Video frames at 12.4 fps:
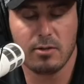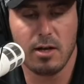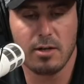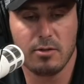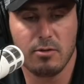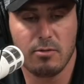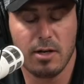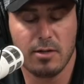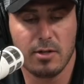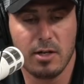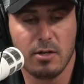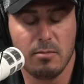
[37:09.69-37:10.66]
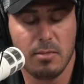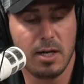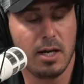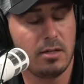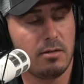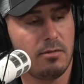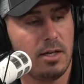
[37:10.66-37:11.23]
gets lost in translation
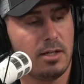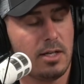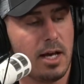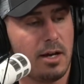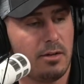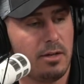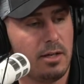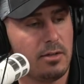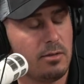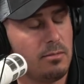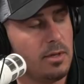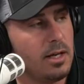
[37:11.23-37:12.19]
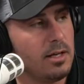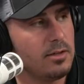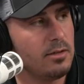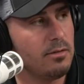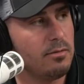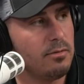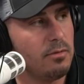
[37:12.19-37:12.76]
because of the entitledness and because
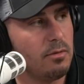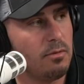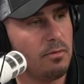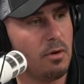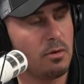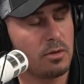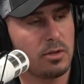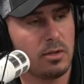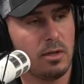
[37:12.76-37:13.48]
of folks'